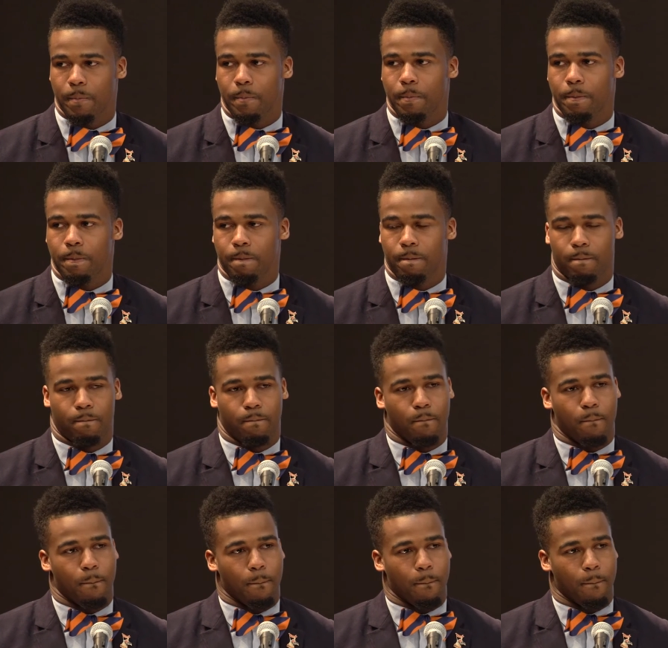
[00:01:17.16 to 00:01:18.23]

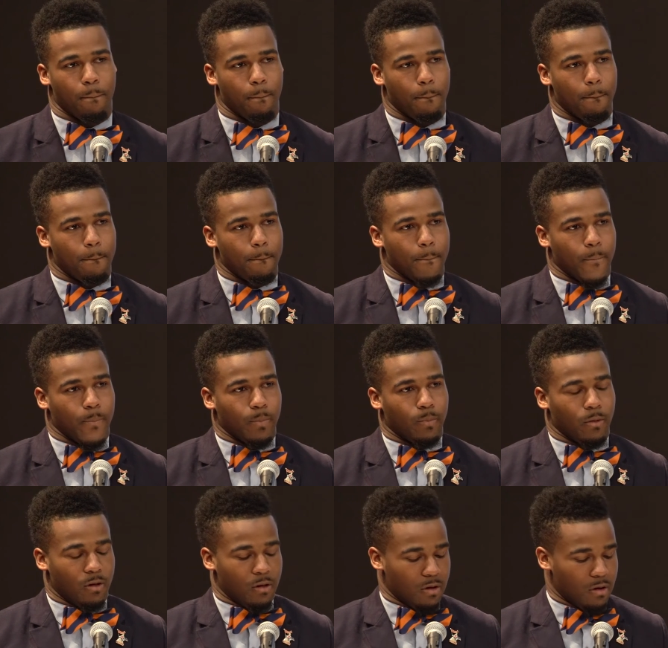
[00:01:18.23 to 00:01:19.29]

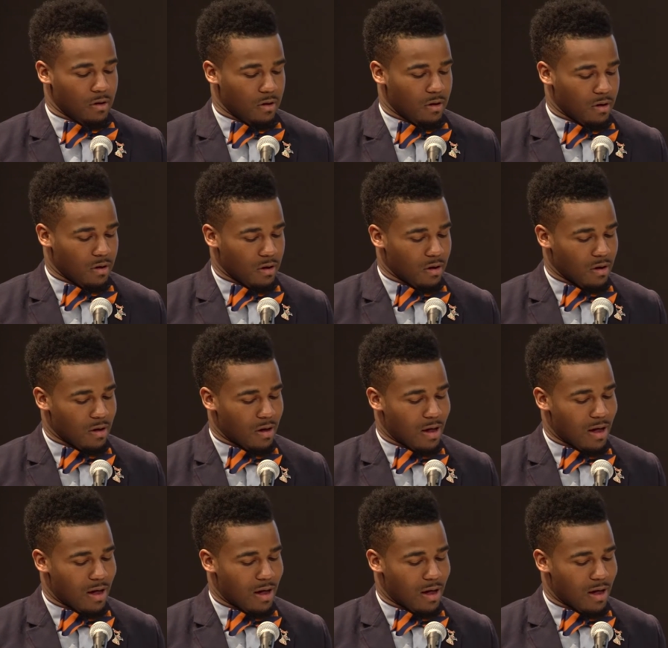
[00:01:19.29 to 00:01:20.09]
No one is speaking in this clip.